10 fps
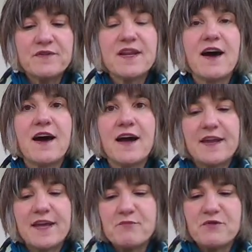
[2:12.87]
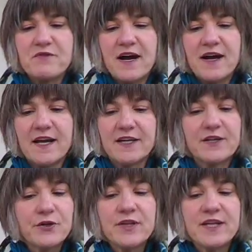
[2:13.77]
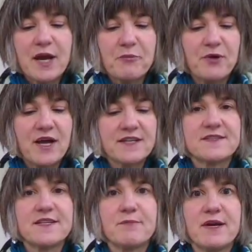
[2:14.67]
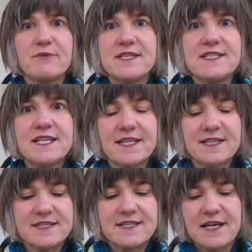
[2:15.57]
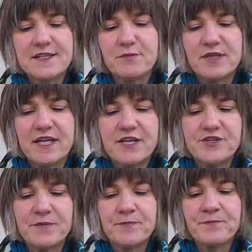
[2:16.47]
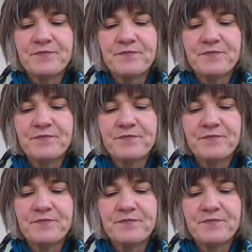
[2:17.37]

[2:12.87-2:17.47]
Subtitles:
nod, and move on, clearly not processing my ridiculous explanation.